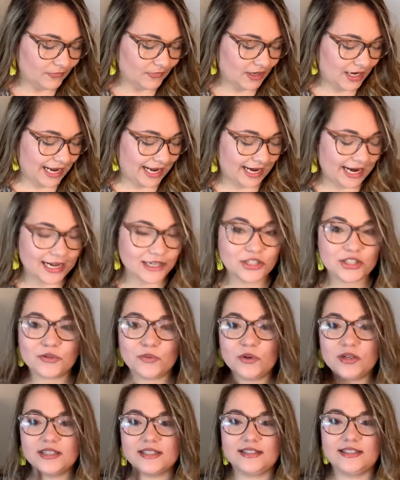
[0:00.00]
I just
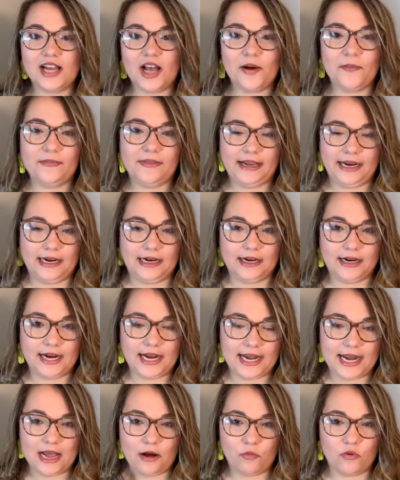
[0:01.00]
want to stop there, and
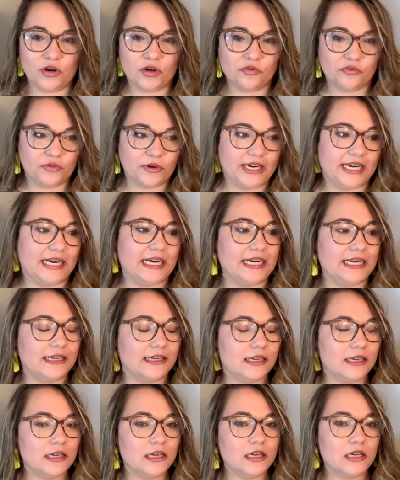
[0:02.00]
I want to read
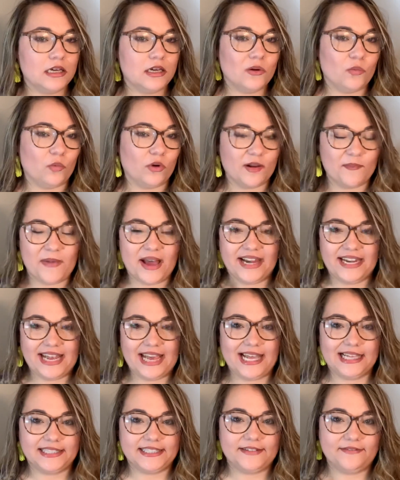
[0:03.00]
one of my
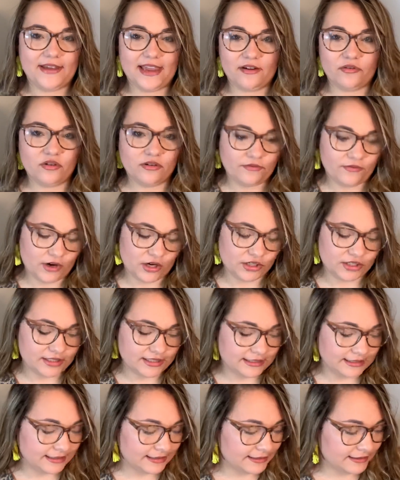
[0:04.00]
dad's favorite
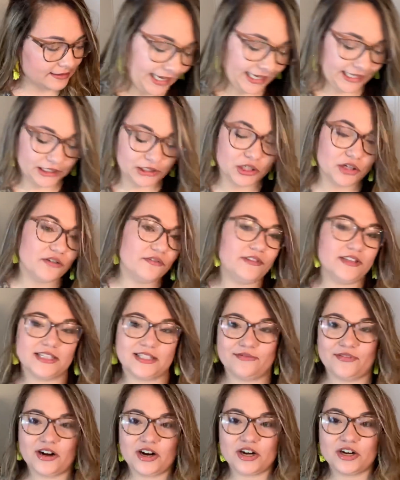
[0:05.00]
verses. loved this
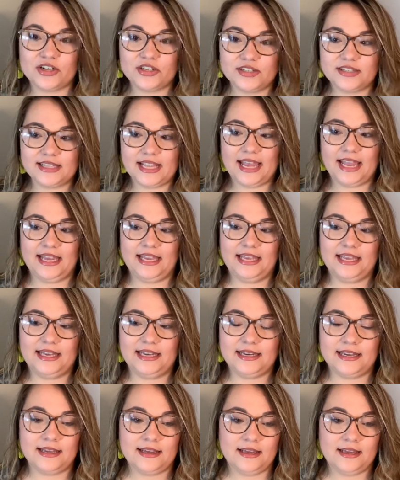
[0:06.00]
verse,
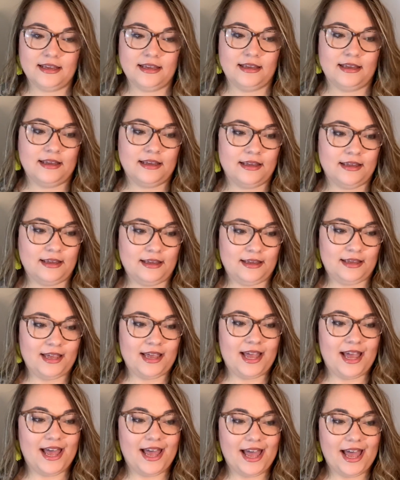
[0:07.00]
and
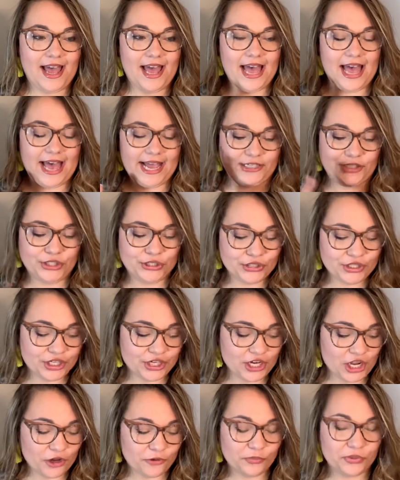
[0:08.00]
I took a
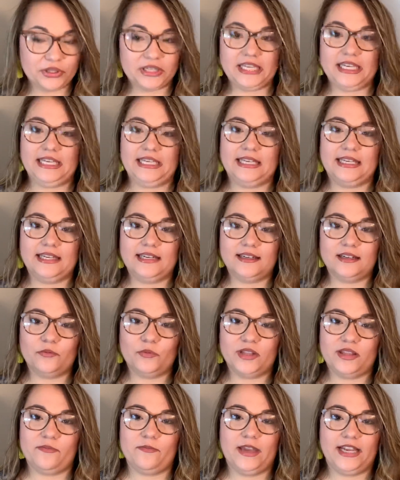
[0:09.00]
notebook in
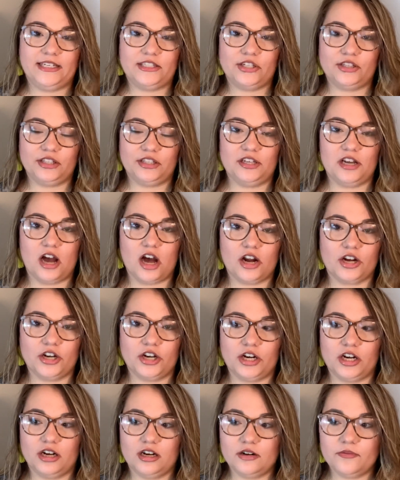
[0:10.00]
with me to the
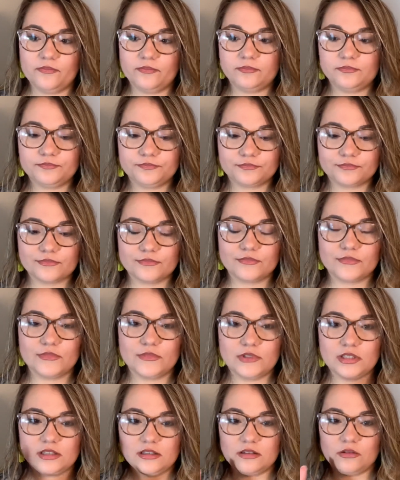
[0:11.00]
doctor
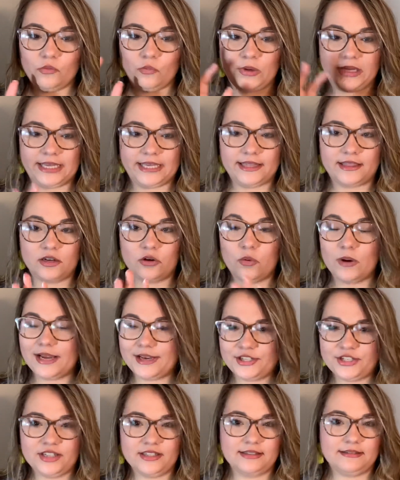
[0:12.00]
with
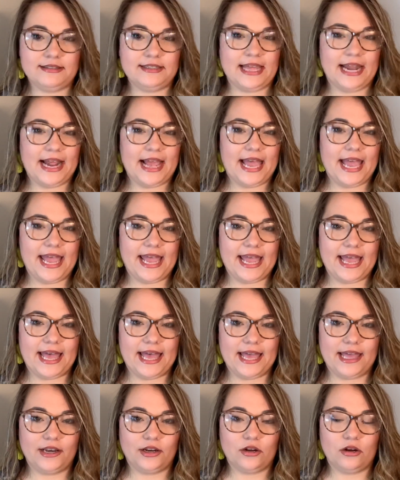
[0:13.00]
questions that I
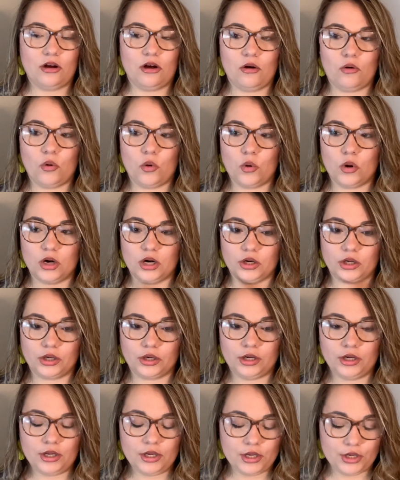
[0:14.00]
had, or,
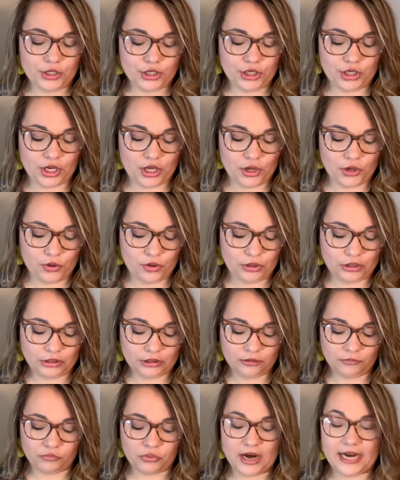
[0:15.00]
you know,
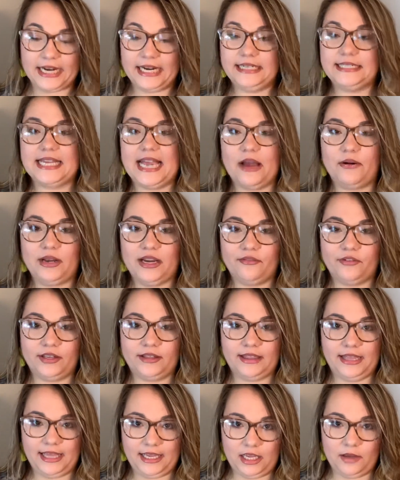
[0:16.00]
breaking down
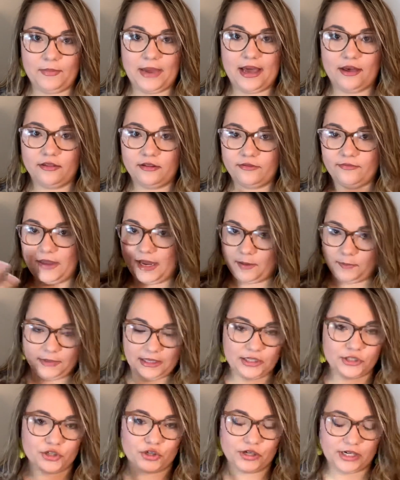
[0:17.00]
everything about the family
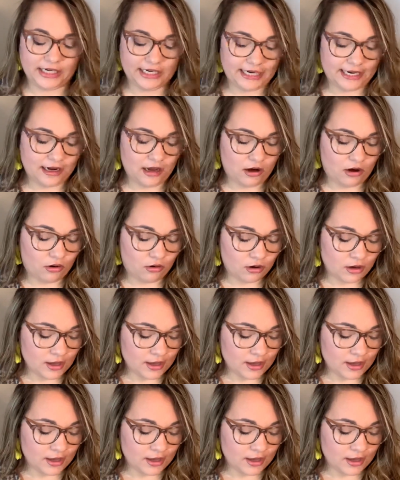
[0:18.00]
tree and all.